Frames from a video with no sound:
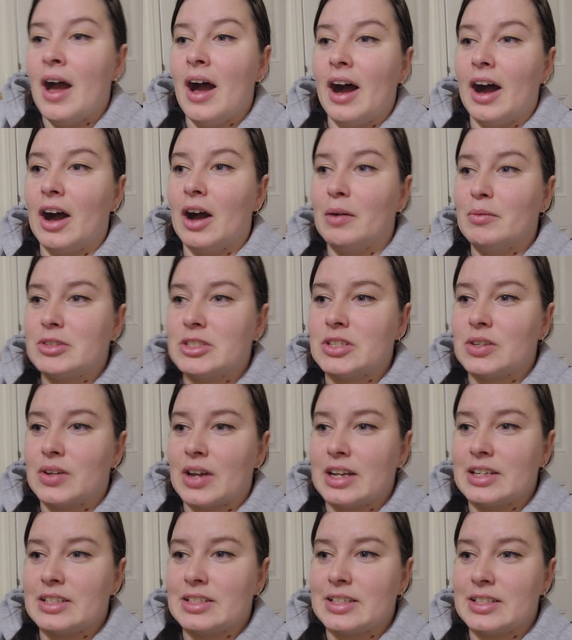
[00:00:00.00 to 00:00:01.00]
um, so you
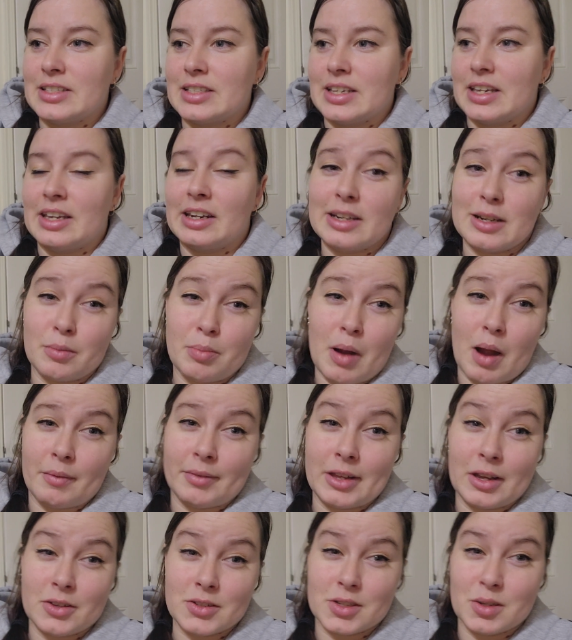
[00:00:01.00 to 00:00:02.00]
guys can see it. It'll
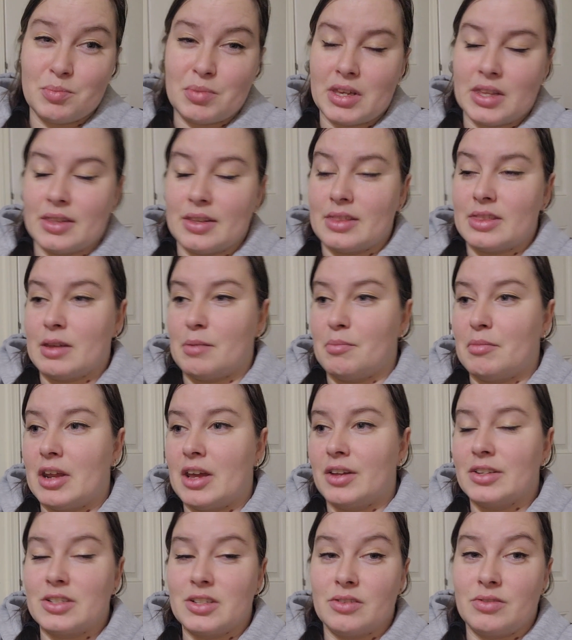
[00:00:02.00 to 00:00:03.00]
probably also be in the
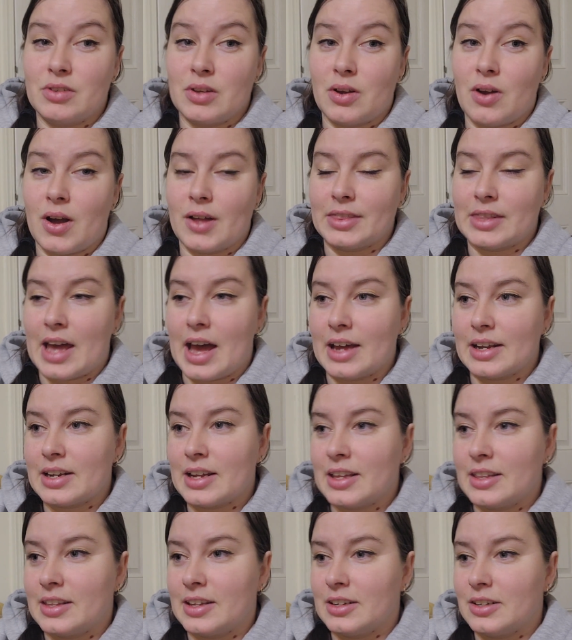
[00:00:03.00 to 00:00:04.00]
thumbnail, so if you caught that,
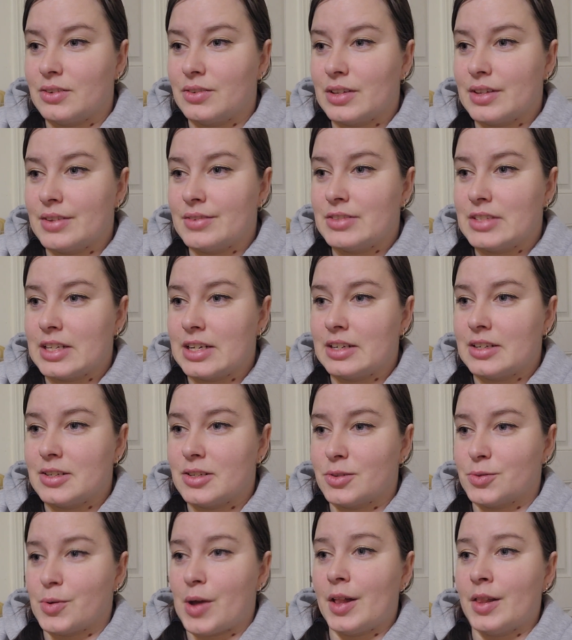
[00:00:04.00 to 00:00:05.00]
then you will have seen it
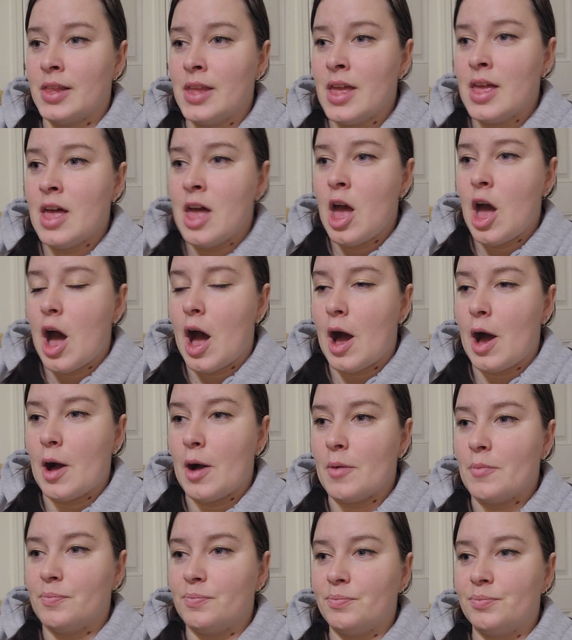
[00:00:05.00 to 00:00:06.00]
as well.
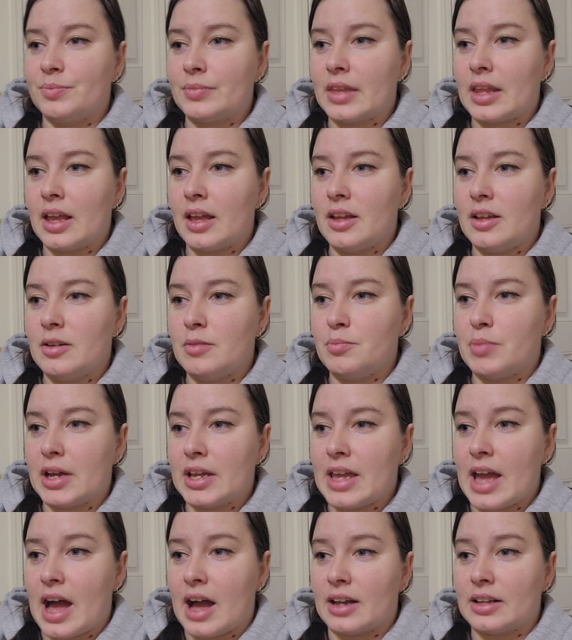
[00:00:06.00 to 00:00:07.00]
Um,
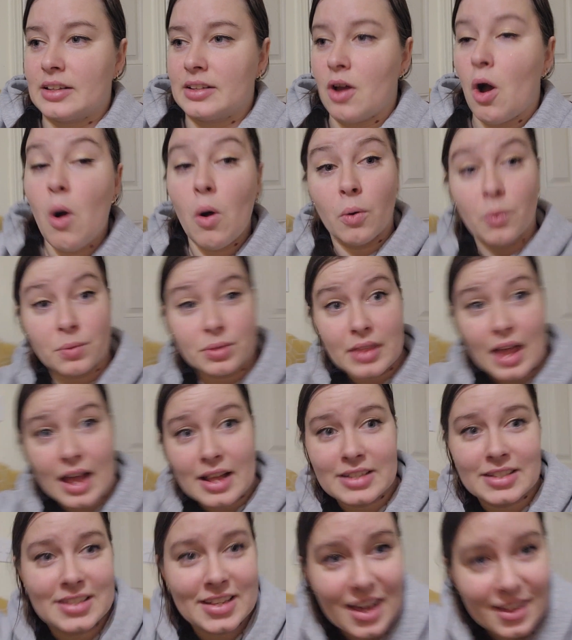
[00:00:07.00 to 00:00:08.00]
but yeah. Oh,
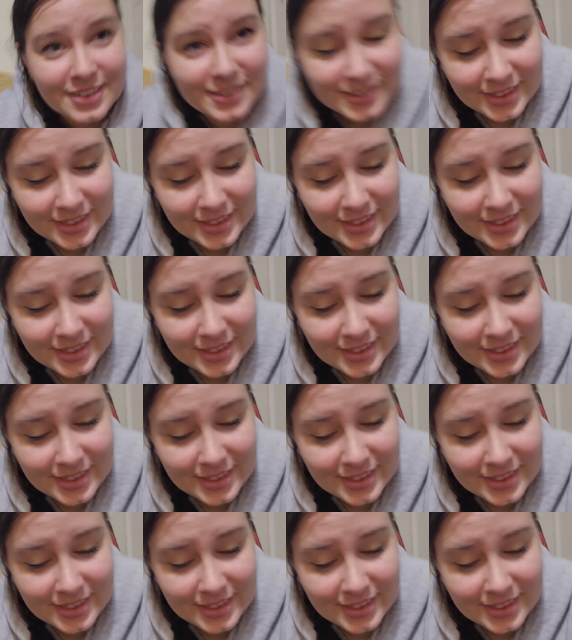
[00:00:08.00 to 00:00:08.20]
that's the other